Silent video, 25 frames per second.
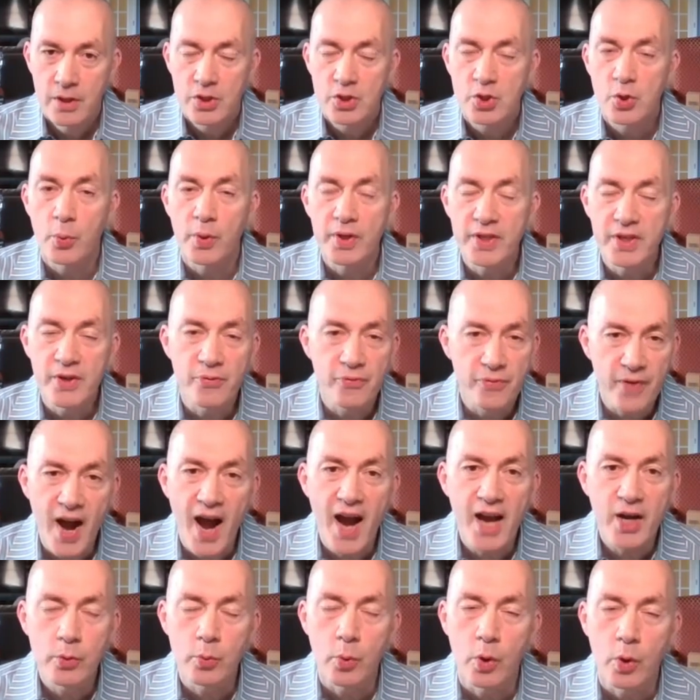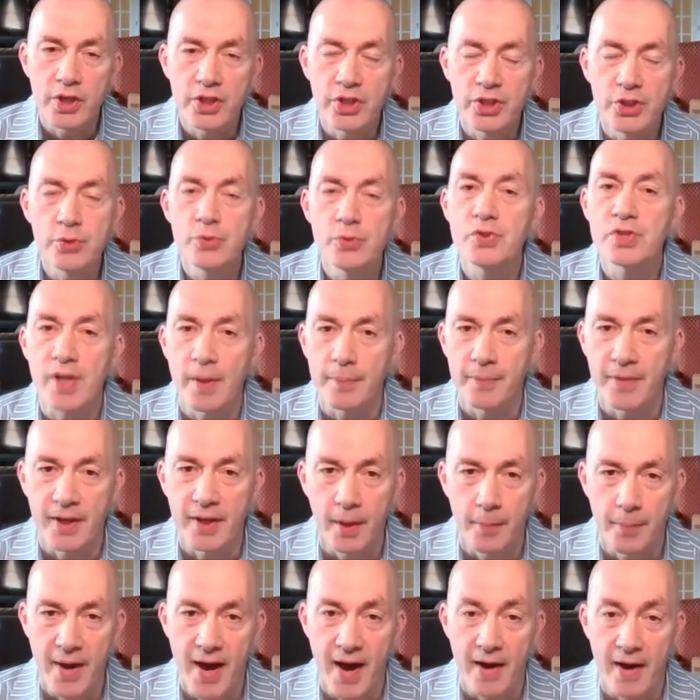So when you find one, do
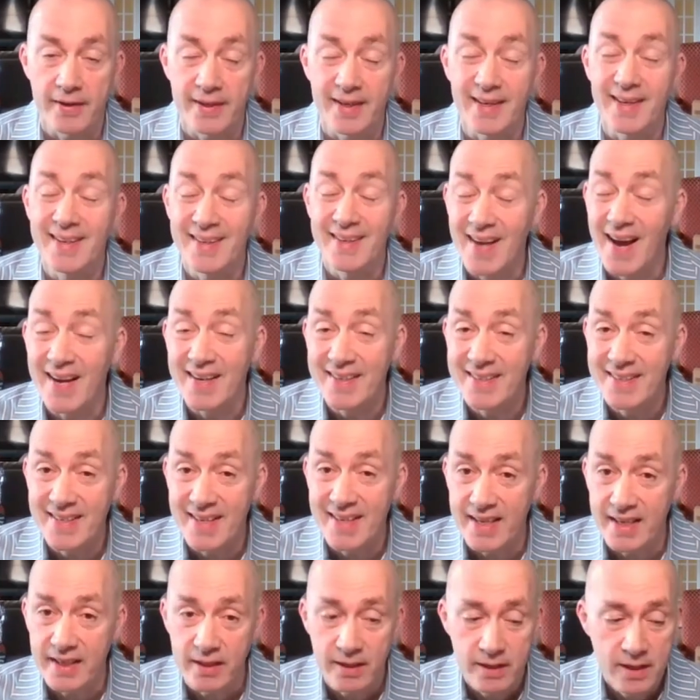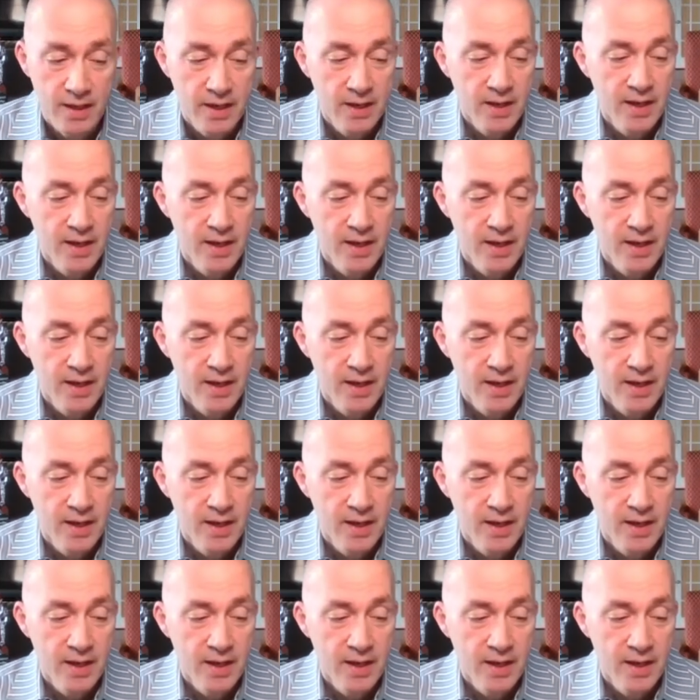something about it. And I did.